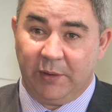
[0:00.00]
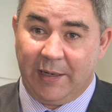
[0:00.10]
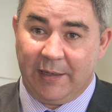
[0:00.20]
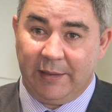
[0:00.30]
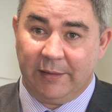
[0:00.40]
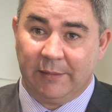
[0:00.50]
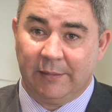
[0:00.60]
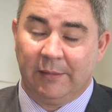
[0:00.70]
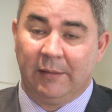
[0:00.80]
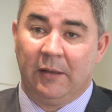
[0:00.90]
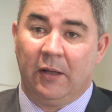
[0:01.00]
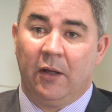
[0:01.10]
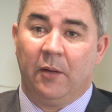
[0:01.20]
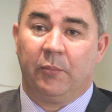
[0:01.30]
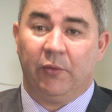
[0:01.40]
day.
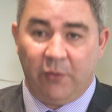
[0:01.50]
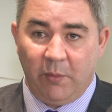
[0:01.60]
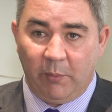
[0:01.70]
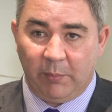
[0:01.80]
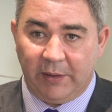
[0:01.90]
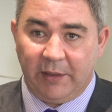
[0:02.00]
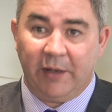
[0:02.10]
Presumably,